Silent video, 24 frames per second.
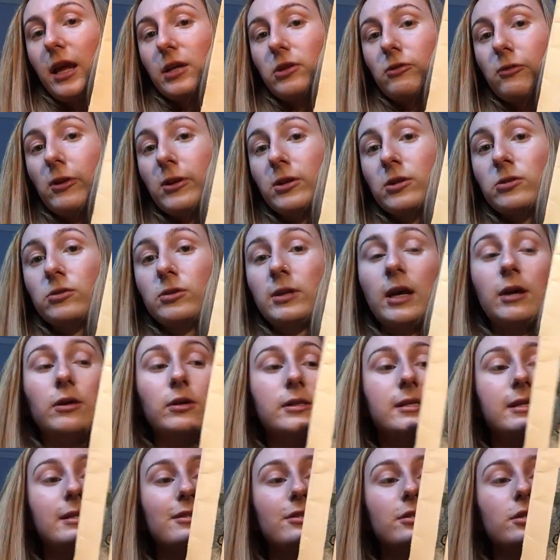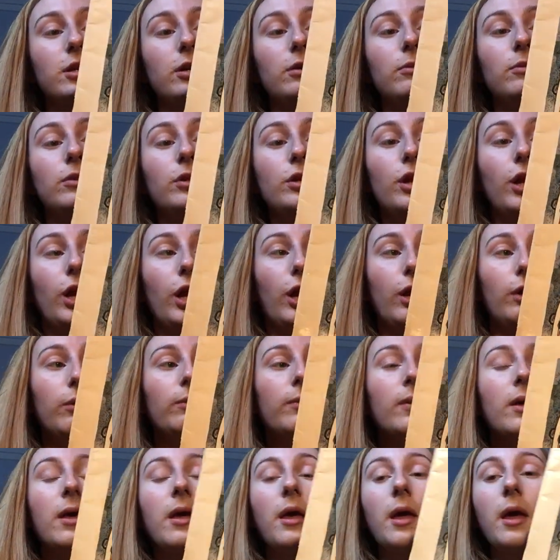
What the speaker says: a traditional tale because it's too new,